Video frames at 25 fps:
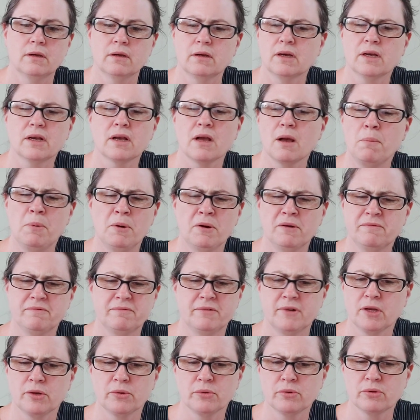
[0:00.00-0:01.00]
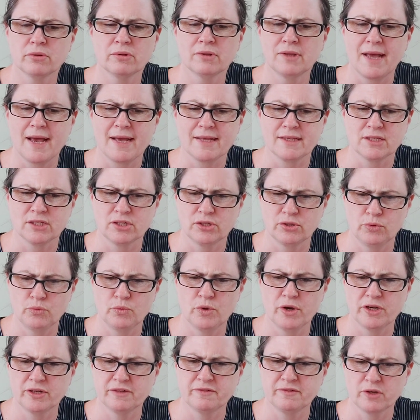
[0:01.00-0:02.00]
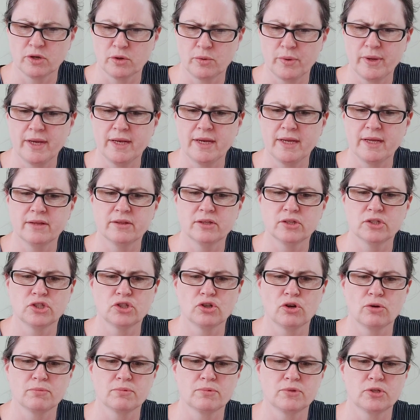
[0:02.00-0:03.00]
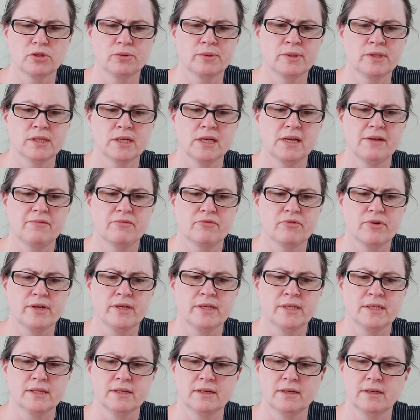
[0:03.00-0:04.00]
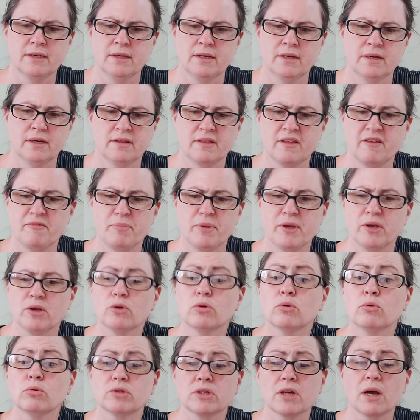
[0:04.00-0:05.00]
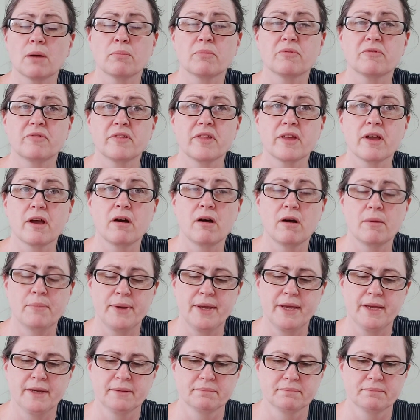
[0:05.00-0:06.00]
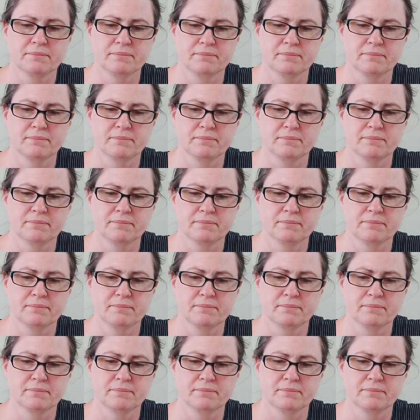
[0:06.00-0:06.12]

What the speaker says: "A couple of local lads who worked for Queenie in the shop doing deliveries, and they've been called up for the army."